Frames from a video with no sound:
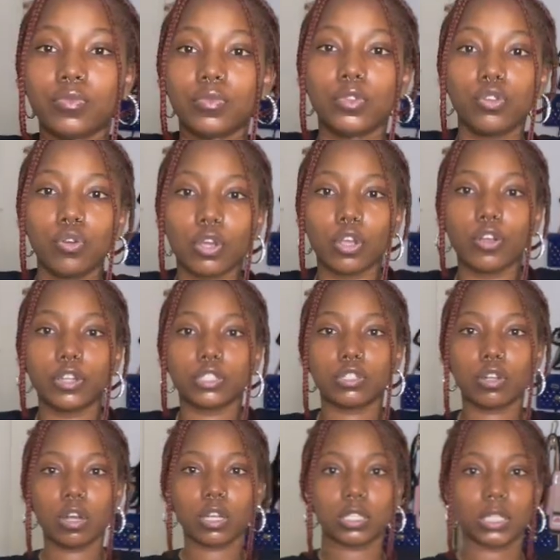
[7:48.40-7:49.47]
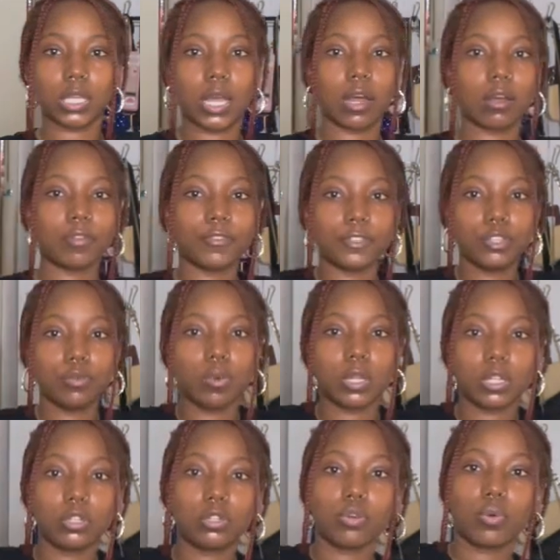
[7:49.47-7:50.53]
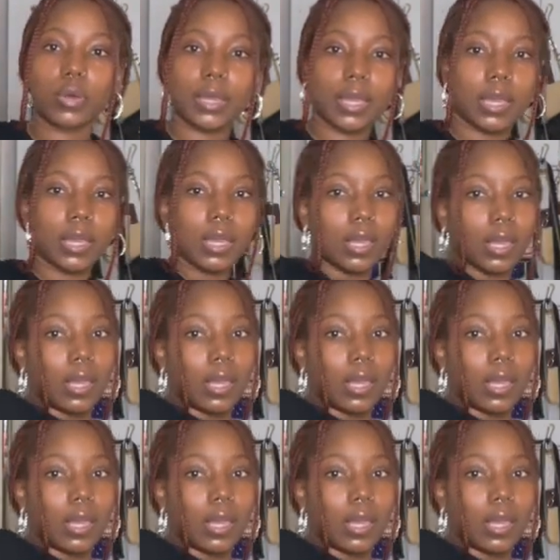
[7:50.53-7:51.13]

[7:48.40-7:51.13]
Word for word: You can crisscross it however you want to do it.